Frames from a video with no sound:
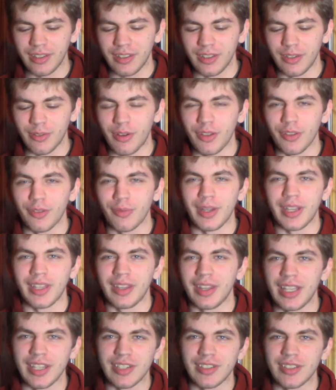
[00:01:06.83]
all the
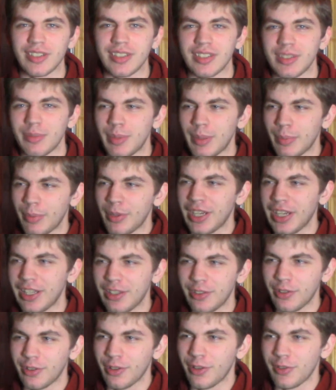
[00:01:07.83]
regulations and people
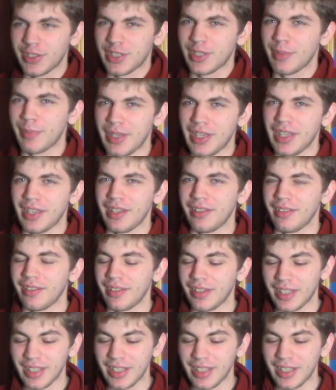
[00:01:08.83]
getting too close to me and